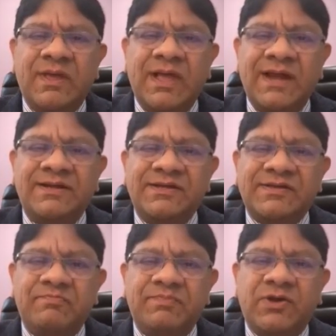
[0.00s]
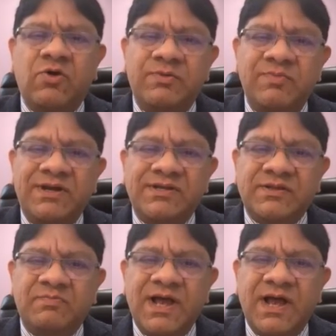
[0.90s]
antiseptic ointment is
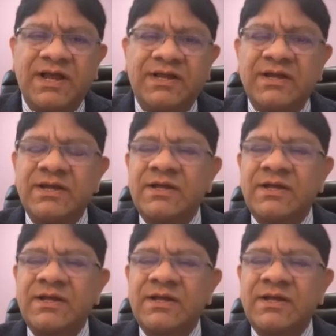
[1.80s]
applied.